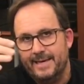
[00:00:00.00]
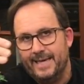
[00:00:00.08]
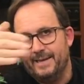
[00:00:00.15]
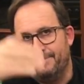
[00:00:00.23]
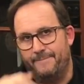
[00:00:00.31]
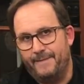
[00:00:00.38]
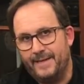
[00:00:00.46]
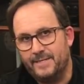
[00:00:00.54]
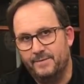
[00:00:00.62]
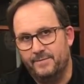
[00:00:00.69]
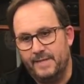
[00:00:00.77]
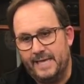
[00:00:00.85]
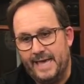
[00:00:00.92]
it
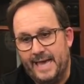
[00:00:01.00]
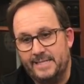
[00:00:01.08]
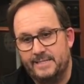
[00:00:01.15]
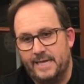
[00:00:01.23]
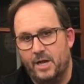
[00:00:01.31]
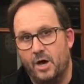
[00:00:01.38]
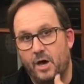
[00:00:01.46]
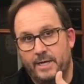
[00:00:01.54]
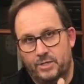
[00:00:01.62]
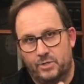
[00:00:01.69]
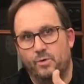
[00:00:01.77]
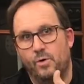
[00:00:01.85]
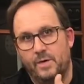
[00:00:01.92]
effectively has that high
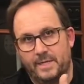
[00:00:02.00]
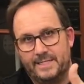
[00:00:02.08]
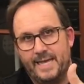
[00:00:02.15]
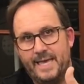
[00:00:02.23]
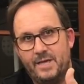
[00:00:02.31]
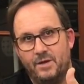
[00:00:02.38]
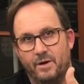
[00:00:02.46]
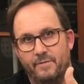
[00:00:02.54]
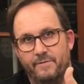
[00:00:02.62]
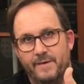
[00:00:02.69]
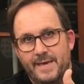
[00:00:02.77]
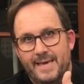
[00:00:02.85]
torque at takeoff.